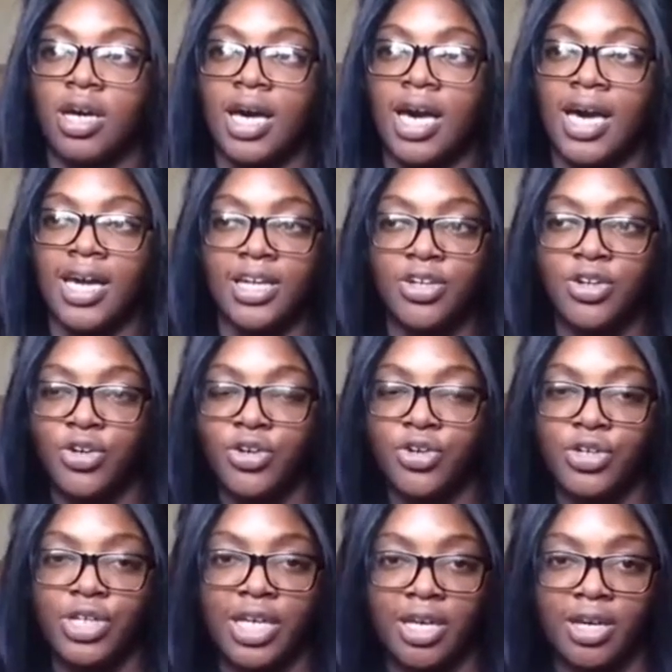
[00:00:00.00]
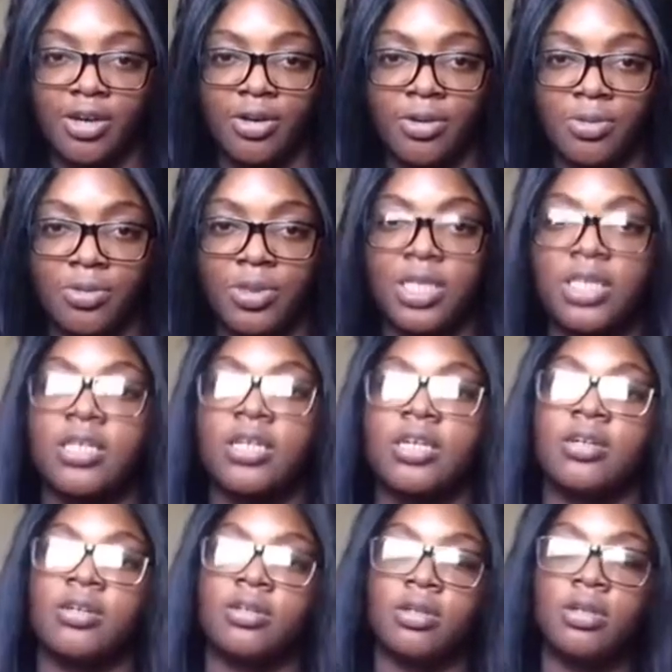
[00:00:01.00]
eyeing her down, and
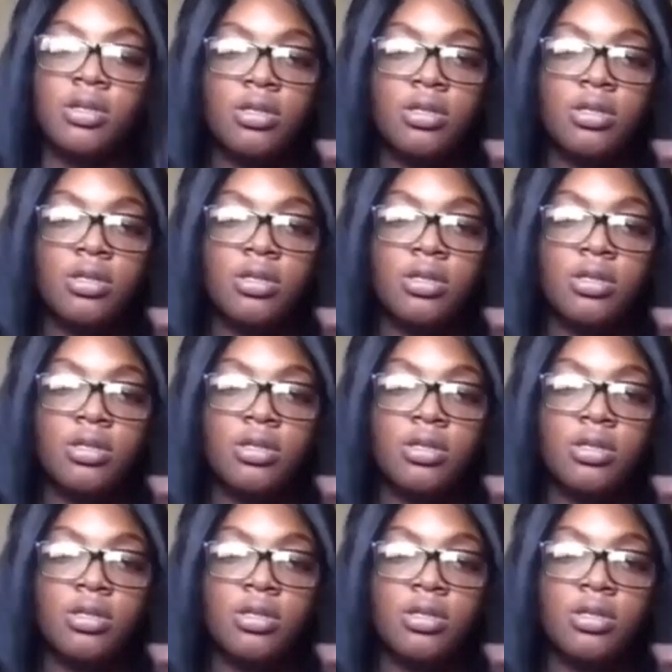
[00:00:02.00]
then